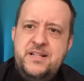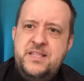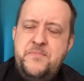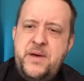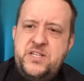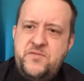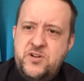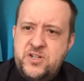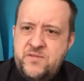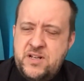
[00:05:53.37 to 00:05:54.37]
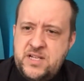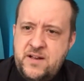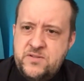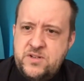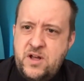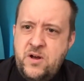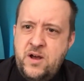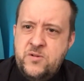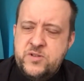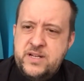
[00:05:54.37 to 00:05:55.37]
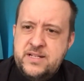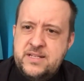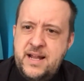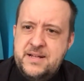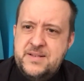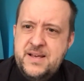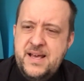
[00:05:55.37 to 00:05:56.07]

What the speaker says: the best version of ourselves onto the internet.